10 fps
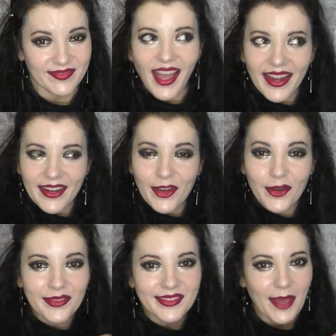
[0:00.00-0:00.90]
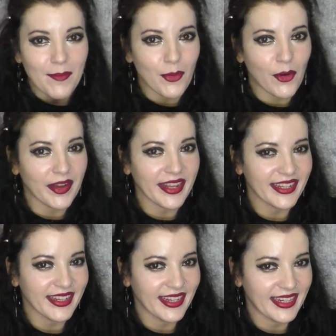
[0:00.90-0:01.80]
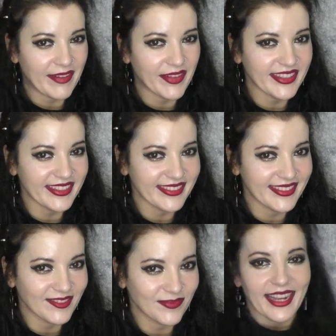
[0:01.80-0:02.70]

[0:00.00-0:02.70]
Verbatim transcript: and contemporary inheritance.